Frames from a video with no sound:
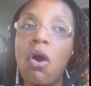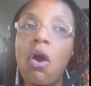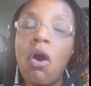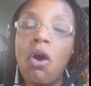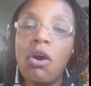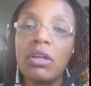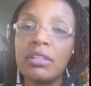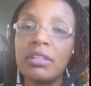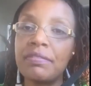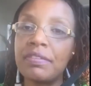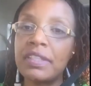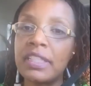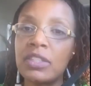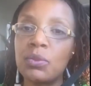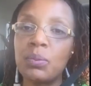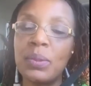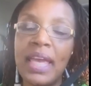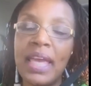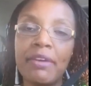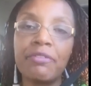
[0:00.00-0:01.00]
All of
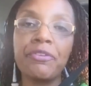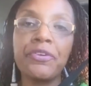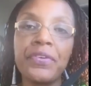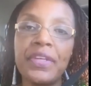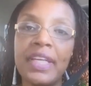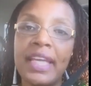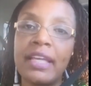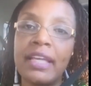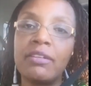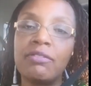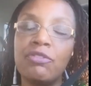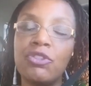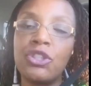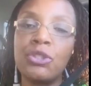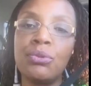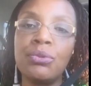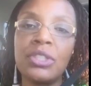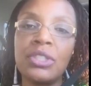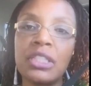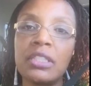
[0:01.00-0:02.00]
us, we have creative
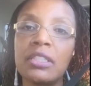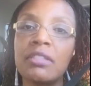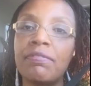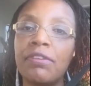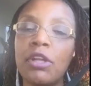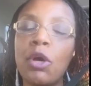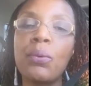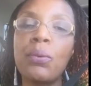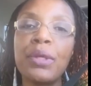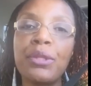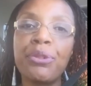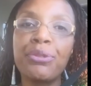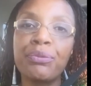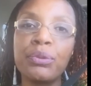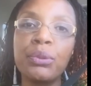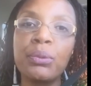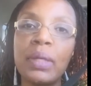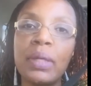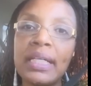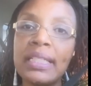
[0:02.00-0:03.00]
juices flowing
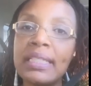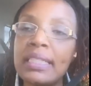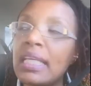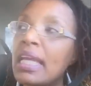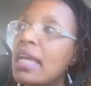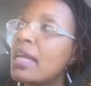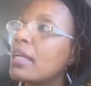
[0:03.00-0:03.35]
through us.